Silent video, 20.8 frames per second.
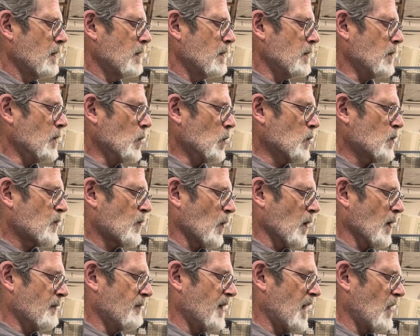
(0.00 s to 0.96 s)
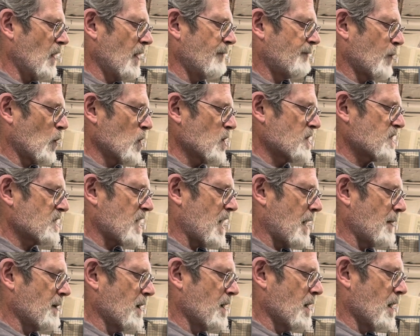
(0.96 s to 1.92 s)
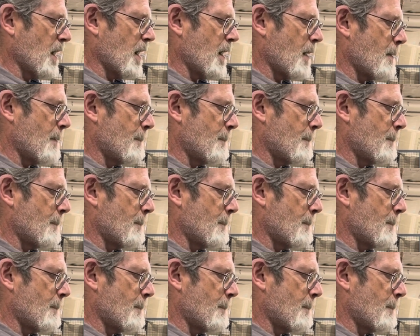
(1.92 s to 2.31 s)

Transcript: Used for the very first time tonight.